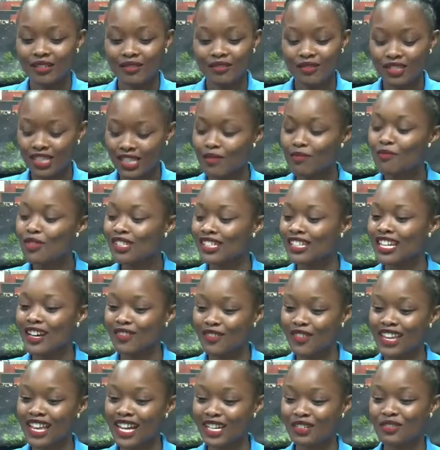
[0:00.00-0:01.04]
simu
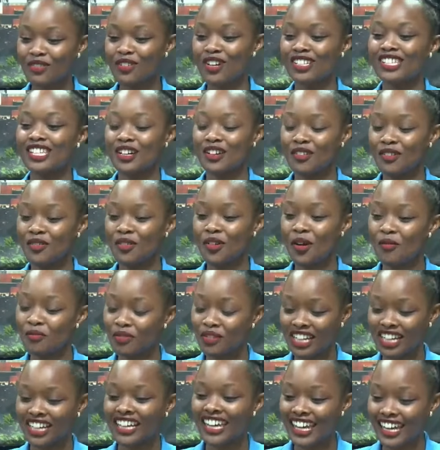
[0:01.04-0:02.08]
zinafanya tukose
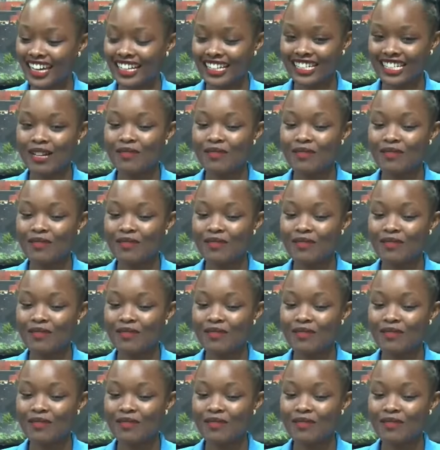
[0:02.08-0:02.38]
communicate,